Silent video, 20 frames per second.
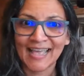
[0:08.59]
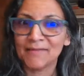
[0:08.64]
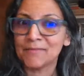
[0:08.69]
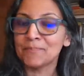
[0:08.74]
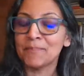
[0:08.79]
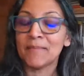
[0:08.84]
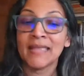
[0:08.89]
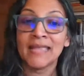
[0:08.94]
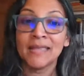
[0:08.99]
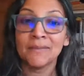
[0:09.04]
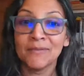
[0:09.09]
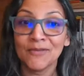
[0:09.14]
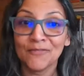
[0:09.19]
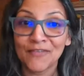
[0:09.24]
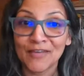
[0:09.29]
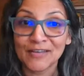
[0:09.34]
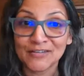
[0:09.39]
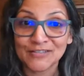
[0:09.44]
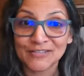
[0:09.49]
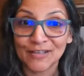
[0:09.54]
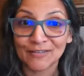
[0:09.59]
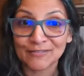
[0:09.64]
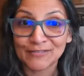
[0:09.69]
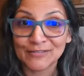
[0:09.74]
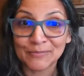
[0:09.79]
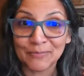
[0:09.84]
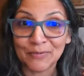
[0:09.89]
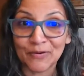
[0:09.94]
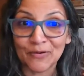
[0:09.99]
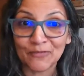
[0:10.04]
Maybe you found yourself
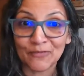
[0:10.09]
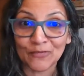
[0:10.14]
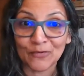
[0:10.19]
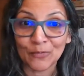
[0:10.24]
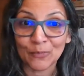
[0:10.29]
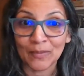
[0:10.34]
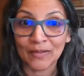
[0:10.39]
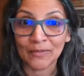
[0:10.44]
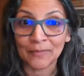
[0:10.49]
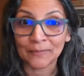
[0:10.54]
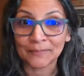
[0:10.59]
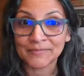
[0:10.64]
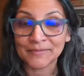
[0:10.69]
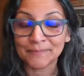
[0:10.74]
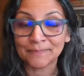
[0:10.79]
super overwhelmed